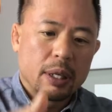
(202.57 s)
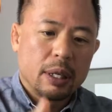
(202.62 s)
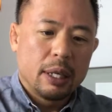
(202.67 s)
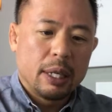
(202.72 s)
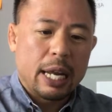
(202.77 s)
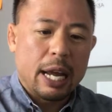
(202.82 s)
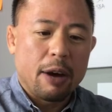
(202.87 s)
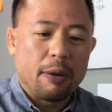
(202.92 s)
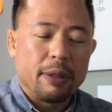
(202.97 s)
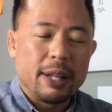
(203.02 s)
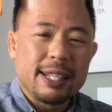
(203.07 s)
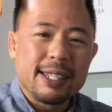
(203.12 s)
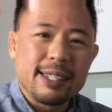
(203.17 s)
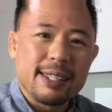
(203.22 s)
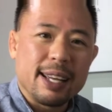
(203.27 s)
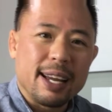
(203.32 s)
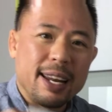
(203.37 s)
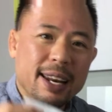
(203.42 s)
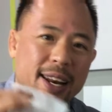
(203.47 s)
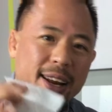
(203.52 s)
Now this is
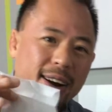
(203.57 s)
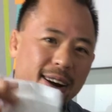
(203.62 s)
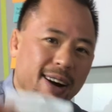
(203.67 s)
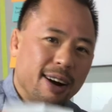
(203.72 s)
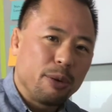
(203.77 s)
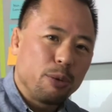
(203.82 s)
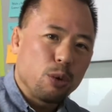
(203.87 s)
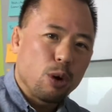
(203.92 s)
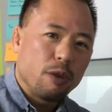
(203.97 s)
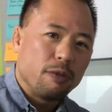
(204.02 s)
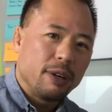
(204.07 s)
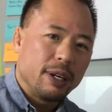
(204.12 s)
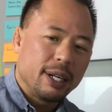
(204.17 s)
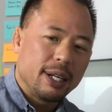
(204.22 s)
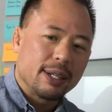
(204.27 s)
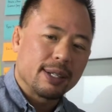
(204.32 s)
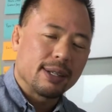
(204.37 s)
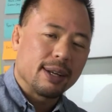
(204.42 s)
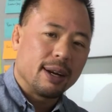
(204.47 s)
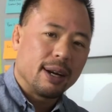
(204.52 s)
a non-woven
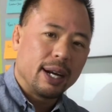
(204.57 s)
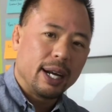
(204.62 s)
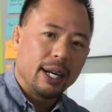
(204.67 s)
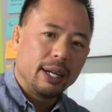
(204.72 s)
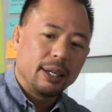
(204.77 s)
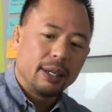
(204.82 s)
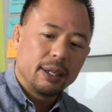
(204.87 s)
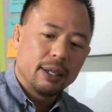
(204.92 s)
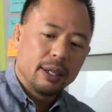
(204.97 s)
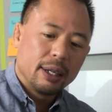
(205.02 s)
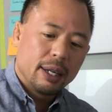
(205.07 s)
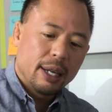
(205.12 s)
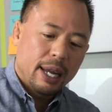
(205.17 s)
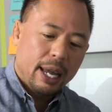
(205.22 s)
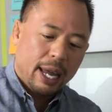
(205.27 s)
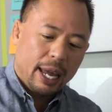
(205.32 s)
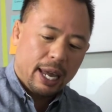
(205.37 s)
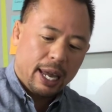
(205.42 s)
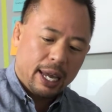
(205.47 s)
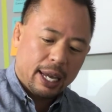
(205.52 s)
design.
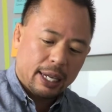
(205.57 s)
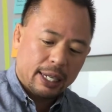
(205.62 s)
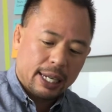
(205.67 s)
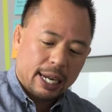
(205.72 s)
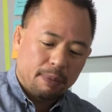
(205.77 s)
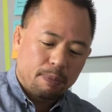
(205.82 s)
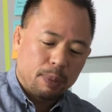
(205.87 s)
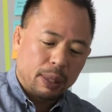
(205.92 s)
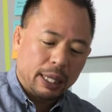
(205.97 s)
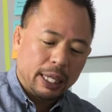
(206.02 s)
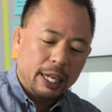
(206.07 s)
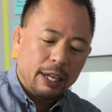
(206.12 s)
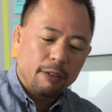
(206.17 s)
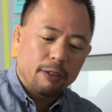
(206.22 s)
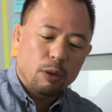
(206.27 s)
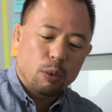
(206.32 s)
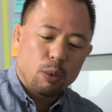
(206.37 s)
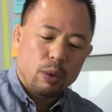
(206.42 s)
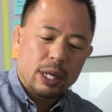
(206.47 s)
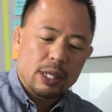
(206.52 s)
And I believe
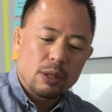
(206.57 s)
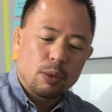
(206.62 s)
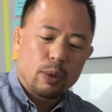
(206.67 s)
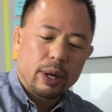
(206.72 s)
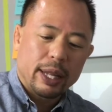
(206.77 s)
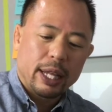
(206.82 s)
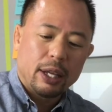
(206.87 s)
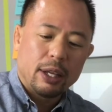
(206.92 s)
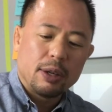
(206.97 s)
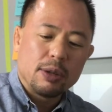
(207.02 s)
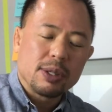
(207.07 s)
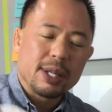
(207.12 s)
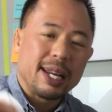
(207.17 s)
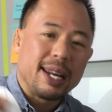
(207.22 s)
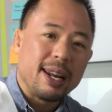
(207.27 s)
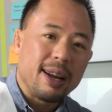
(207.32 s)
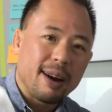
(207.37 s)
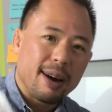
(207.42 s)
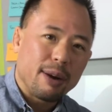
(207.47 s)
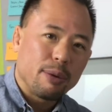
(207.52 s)
the reason why they use a
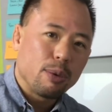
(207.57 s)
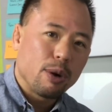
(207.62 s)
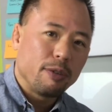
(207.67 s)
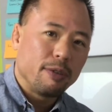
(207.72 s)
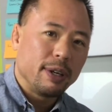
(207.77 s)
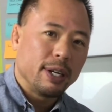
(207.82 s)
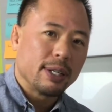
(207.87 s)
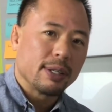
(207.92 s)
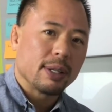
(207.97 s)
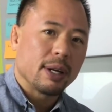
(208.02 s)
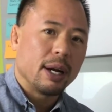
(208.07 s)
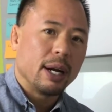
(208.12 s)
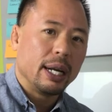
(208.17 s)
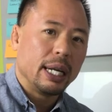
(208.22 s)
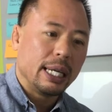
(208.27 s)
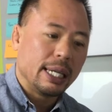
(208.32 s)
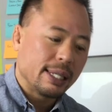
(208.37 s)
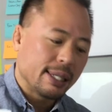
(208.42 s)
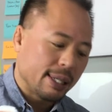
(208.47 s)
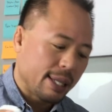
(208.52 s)
non-woven design
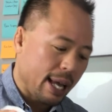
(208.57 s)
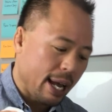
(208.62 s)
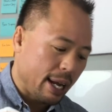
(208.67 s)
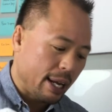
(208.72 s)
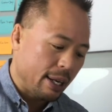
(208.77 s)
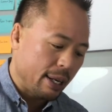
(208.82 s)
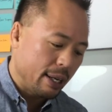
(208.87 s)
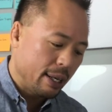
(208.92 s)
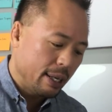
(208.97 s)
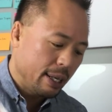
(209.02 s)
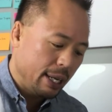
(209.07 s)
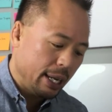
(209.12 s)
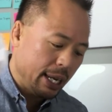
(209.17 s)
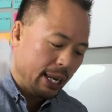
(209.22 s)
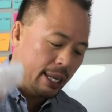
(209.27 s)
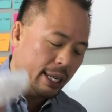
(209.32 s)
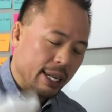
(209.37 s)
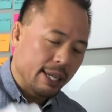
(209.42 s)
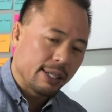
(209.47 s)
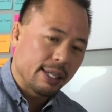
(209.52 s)
is that
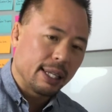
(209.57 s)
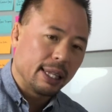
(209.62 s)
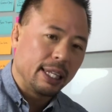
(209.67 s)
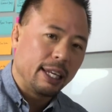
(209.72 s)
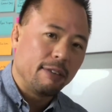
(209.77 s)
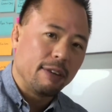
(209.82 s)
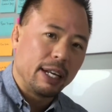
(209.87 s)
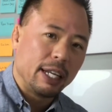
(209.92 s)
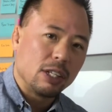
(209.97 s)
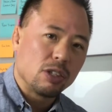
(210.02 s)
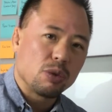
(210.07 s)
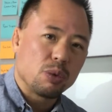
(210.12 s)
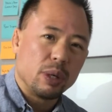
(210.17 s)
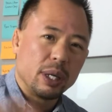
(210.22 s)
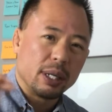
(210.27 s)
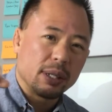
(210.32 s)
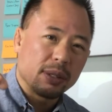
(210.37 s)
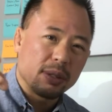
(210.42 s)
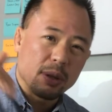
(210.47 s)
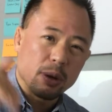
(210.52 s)
it doesn't leave any
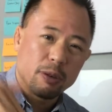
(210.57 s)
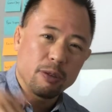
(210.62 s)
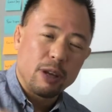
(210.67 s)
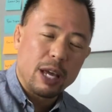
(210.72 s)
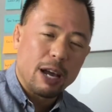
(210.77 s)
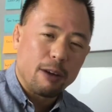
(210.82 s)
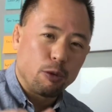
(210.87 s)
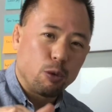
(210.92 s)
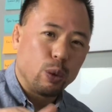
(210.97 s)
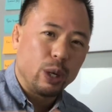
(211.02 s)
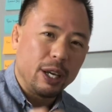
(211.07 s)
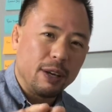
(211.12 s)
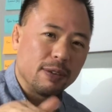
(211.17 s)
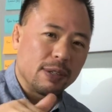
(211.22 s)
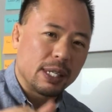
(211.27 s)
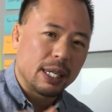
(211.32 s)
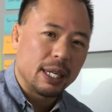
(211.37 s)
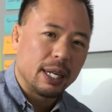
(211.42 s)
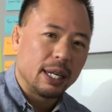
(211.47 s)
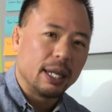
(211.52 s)
streaks. So if you have weaves
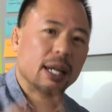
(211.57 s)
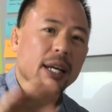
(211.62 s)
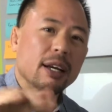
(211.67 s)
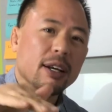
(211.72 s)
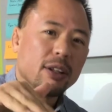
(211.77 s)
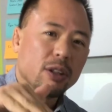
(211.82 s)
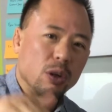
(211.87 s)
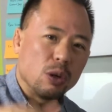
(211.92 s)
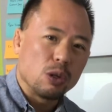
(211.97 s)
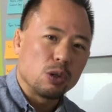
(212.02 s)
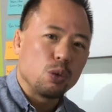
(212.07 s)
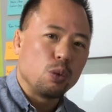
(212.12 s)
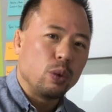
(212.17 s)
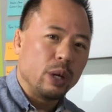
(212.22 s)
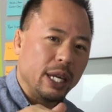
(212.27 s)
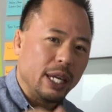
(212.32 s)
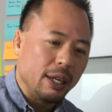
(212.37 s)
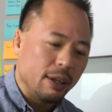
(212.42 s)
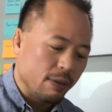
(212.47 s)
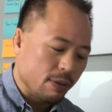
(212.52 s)
in it, those
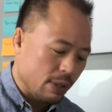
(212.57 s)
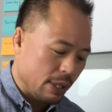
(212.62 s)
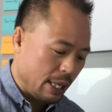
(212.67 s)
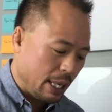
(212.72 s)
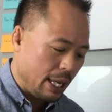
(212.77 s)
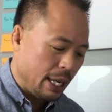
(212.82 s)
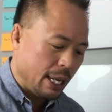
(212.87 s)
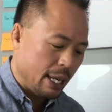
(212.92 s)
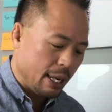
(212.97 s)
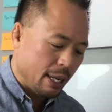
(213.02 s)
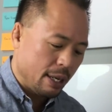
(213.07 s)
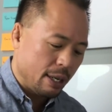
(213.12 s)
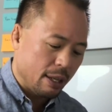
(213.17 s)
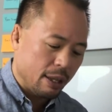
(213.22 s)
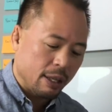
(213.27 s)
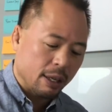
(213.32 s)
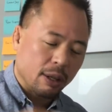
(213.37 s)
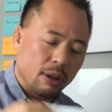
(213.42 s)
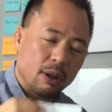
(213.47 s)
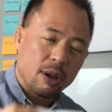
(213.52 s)
weaves in
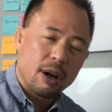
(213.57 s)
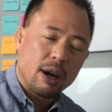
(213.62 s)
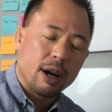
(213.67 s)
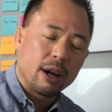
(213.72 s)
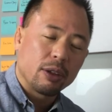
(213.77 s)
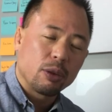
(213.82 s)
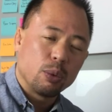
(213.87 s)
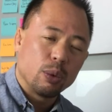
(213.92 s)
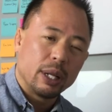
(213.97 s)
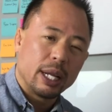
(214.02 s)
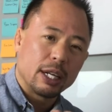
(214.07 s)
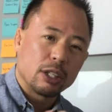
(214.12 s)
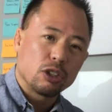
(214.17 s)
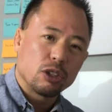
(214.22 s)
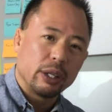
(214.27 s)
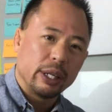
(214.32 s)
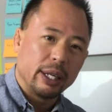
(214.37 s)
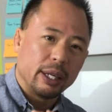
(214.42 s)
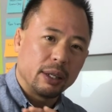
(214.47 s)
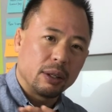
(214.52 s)
the cloth will
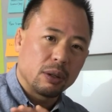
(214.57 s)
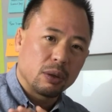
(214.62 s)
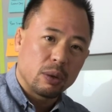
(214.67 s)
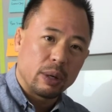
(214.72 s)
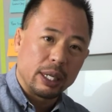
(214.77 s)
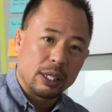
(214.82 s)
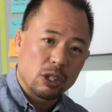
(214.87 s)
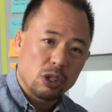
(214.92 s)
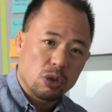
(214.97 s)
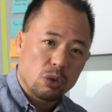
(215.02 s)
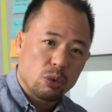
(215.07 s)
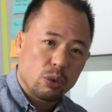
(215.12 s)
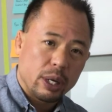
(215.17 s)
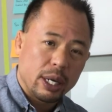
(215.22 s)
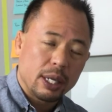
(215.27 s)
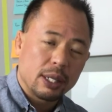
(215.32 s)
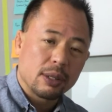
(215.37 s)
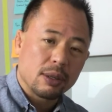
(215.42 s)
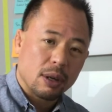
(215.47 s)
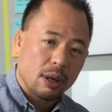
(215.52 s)
actually create
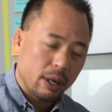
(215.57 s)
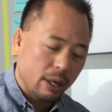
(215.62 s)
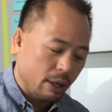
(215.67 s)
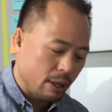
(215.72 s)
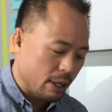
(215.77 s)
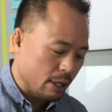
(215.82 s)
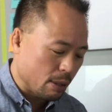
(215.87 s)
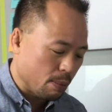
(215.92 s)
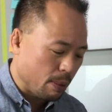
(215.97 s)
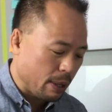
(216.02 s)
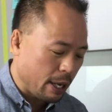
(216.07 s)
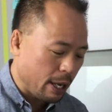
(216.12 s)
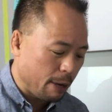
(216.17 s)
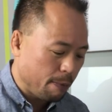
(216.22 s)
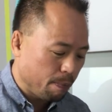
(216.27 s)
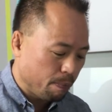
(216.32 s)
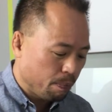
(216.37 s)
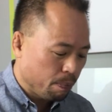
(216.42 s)
streaks on your display.